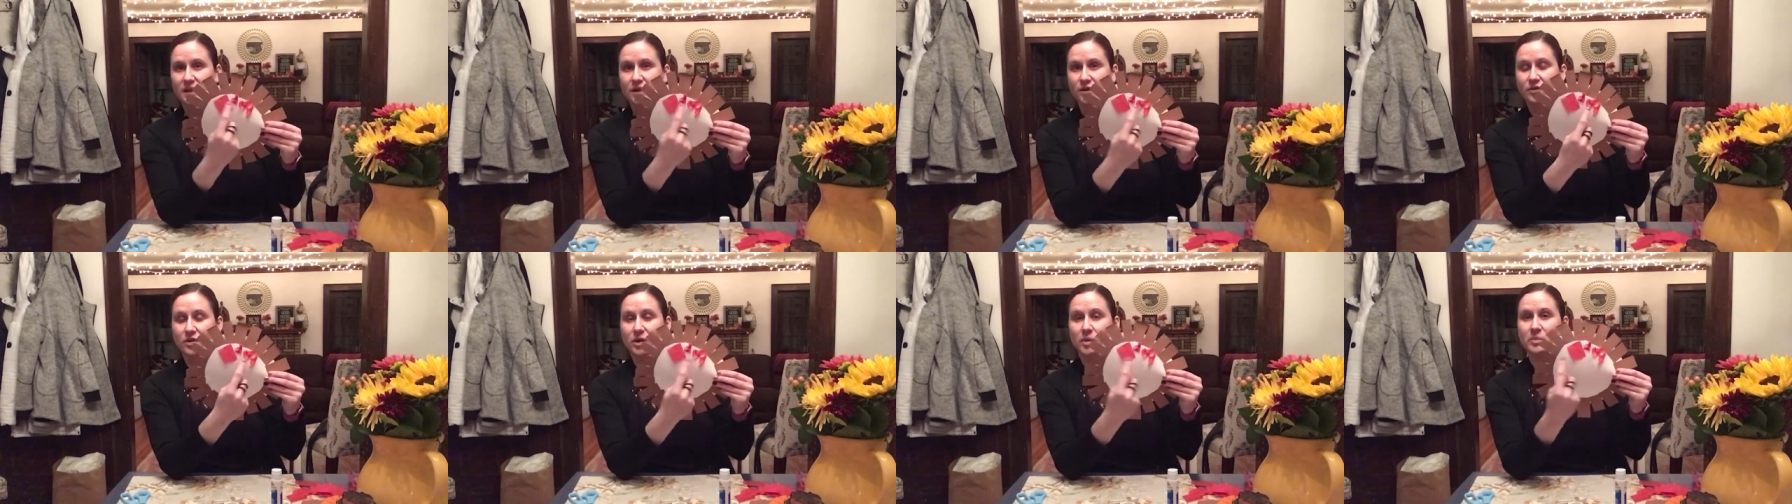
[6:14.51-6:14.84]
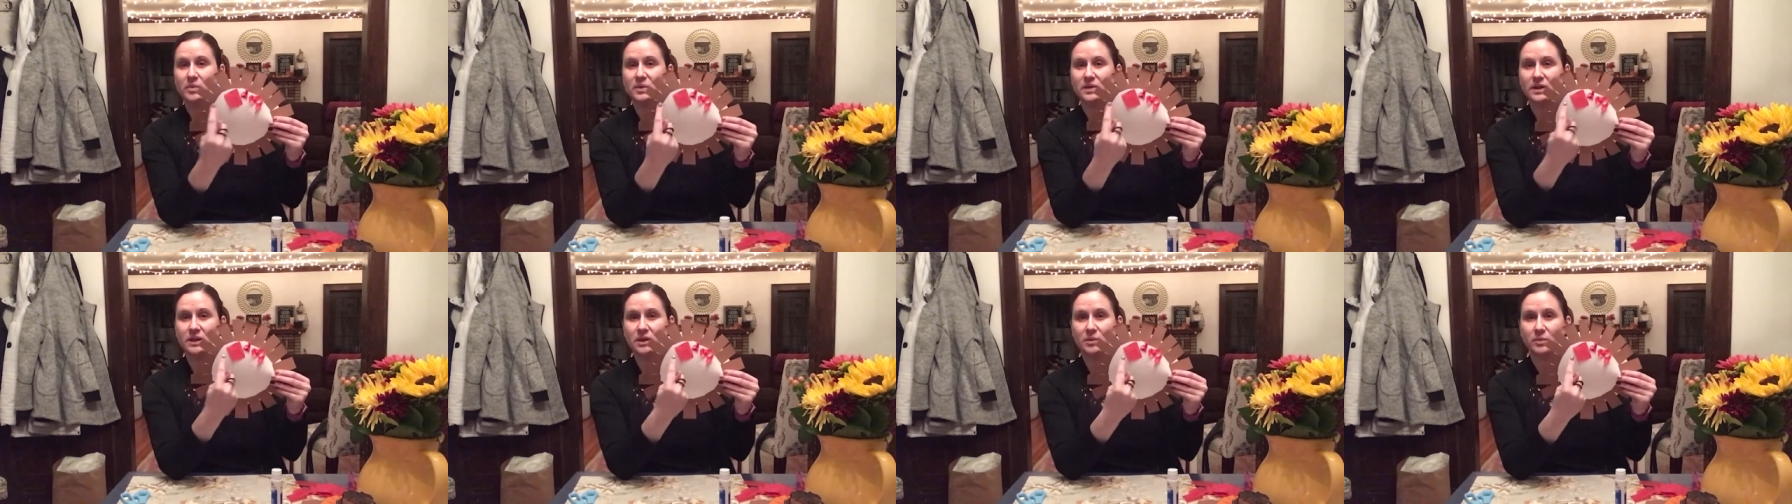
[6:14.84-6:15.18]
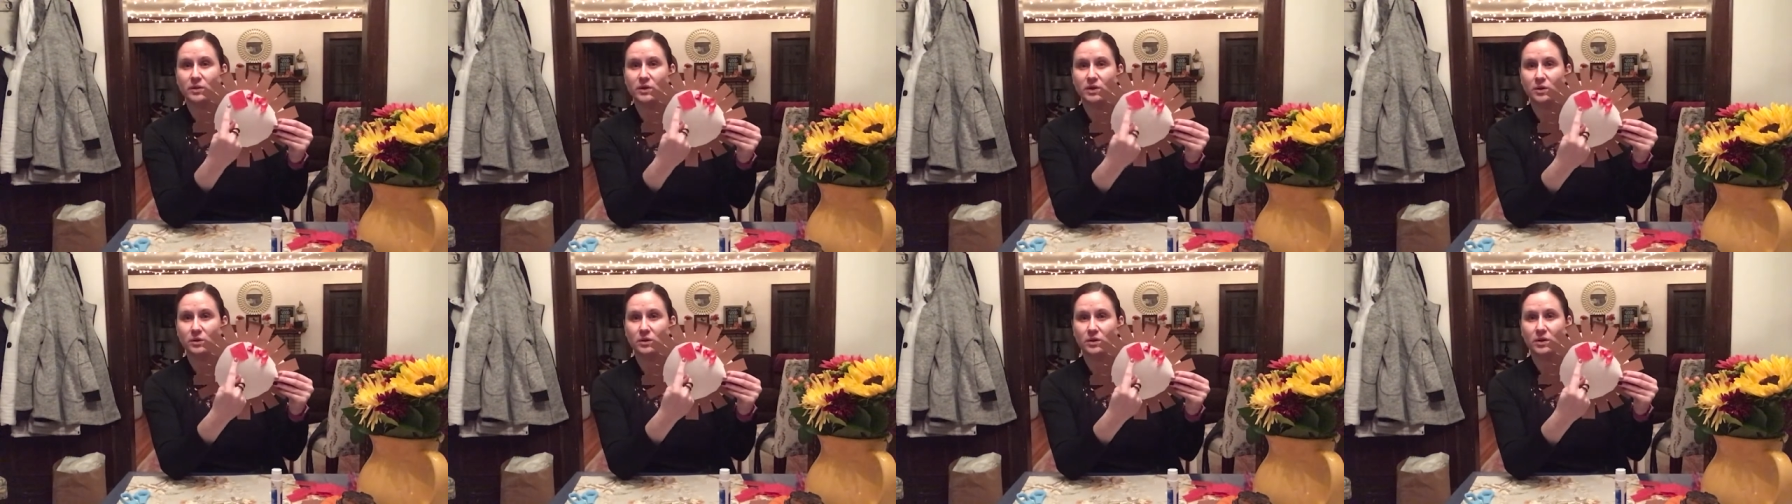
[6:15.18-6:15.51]
crumbling, but
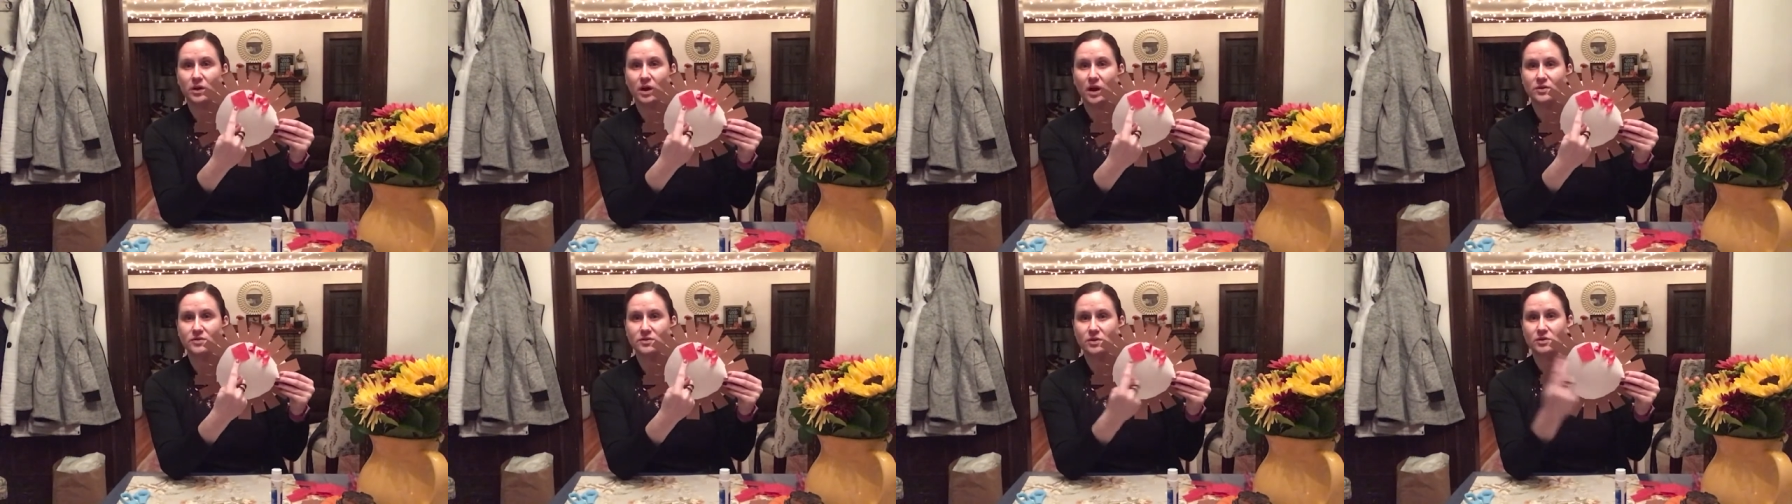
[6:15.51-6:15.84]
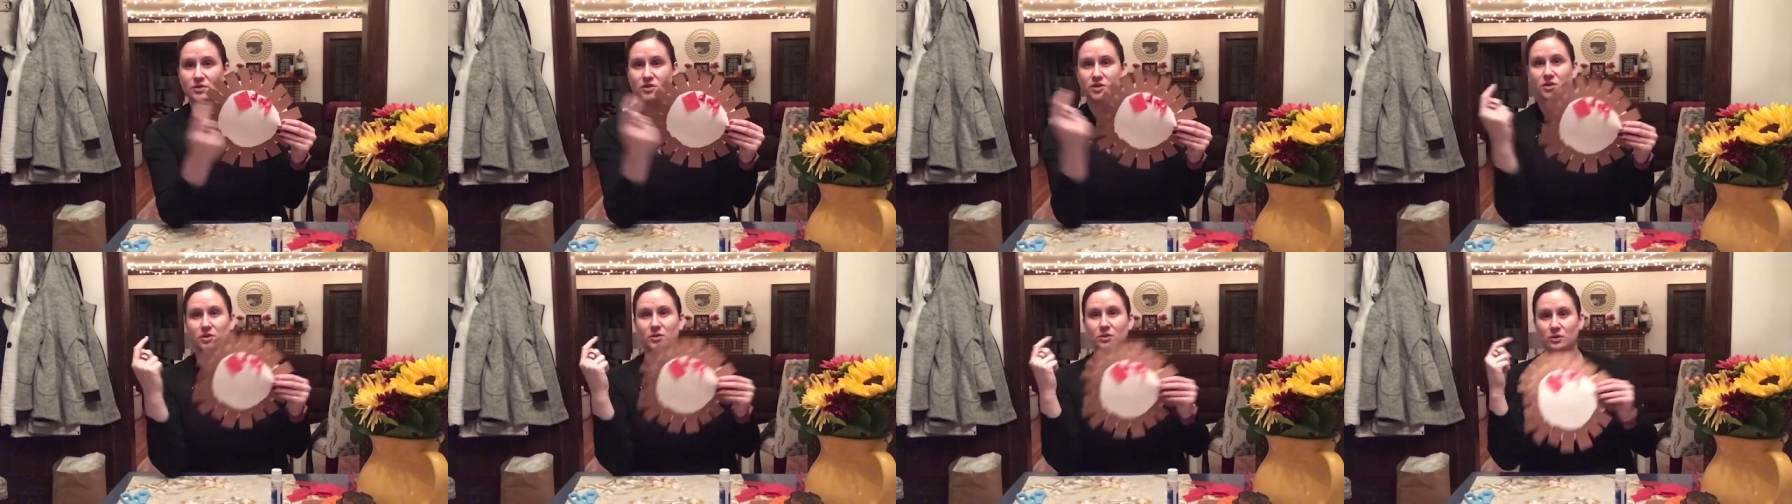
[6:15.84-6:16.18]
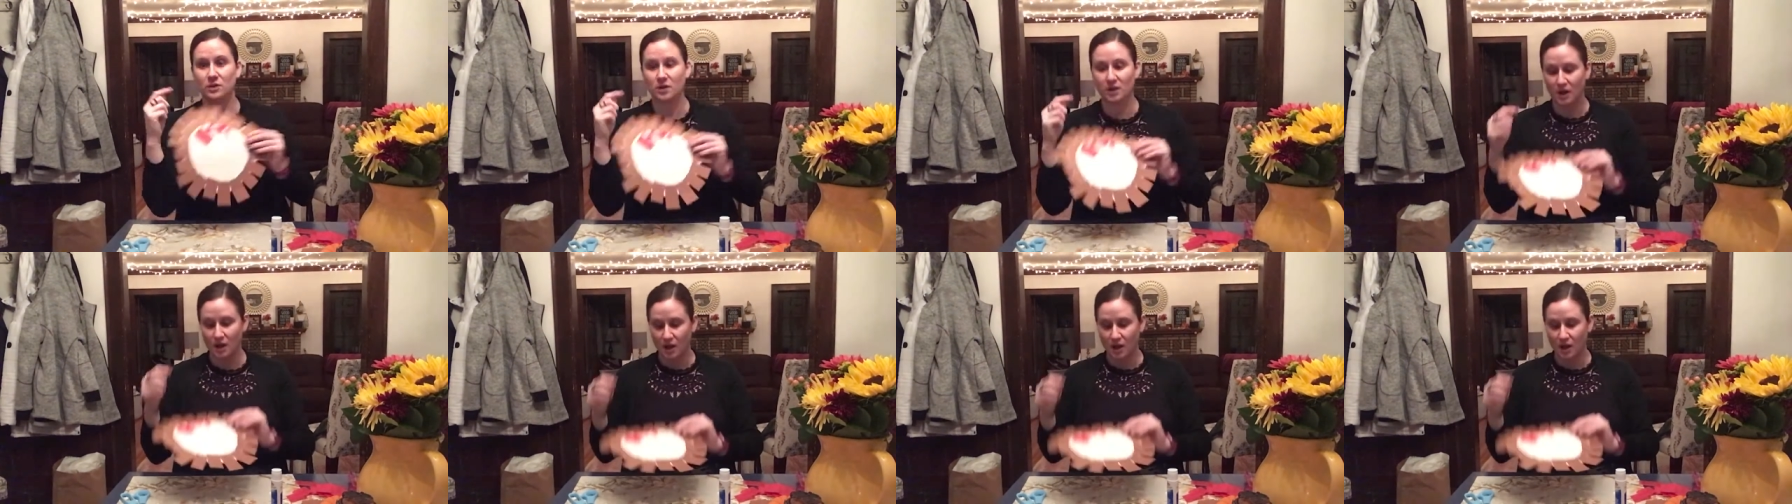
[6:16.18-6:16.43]
you could also do